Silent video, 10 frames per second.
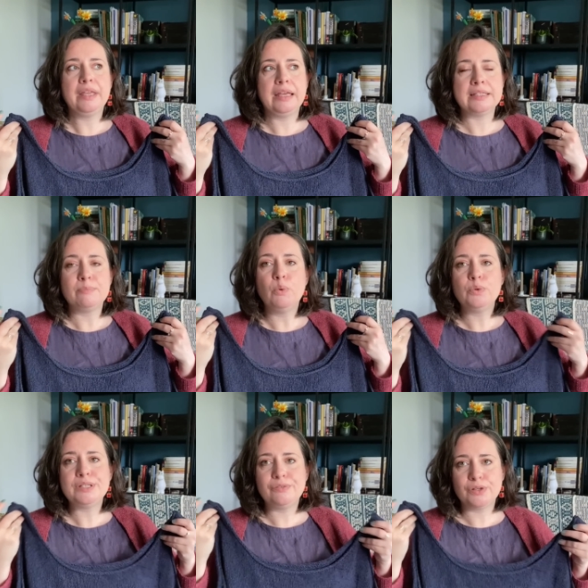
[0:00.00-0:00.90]
It's more
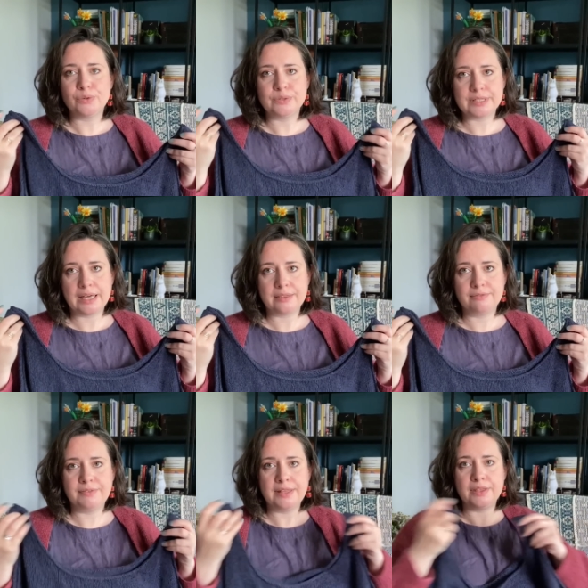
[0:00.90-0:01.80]
difficult to get the
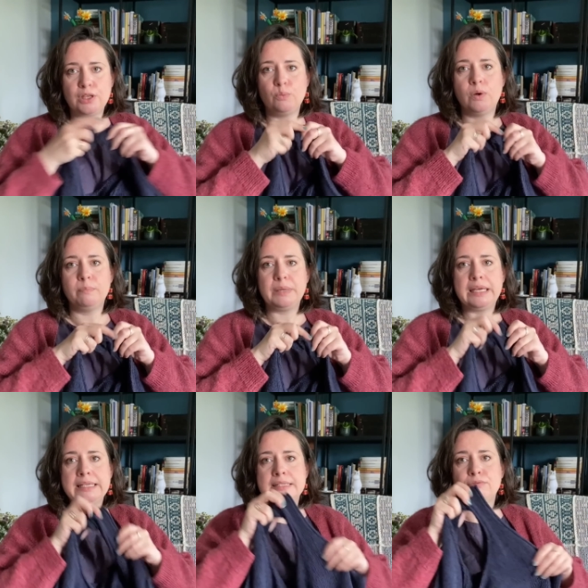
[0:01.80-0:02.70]
fit that you want because it